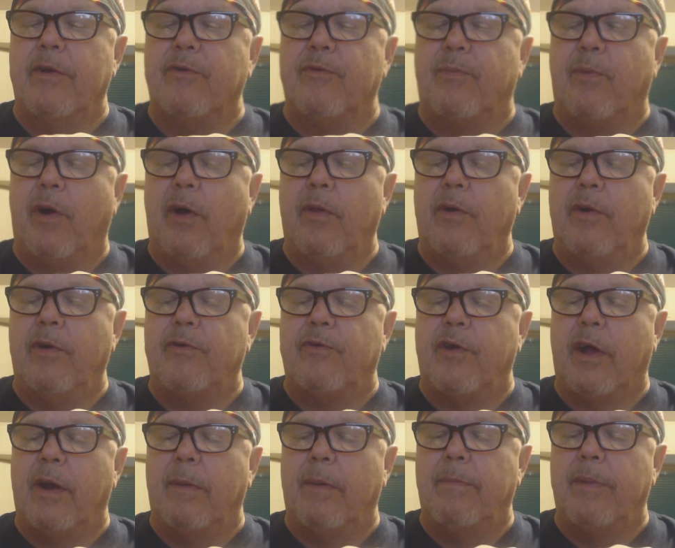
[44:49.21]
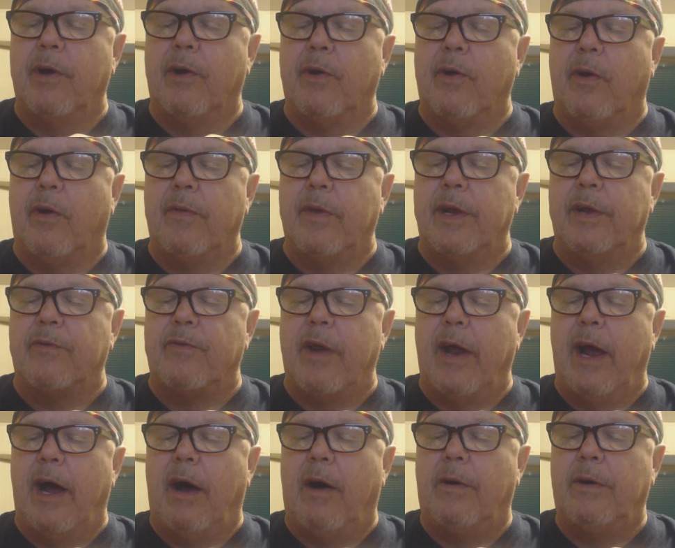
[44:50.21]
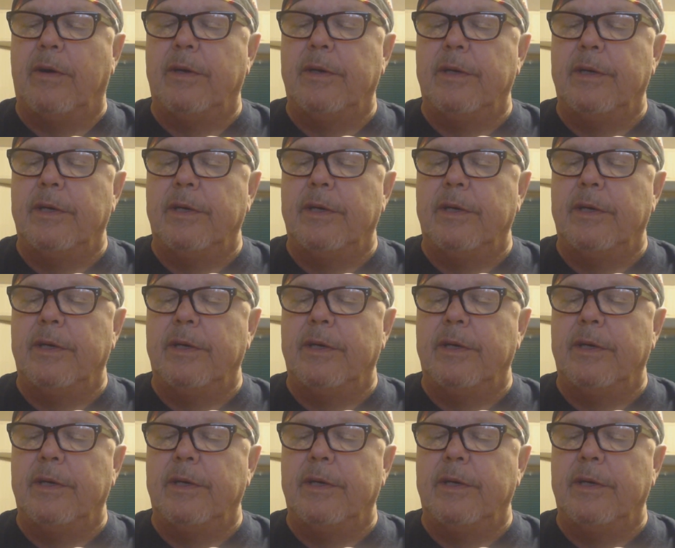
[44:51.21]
his brother has done a build on these now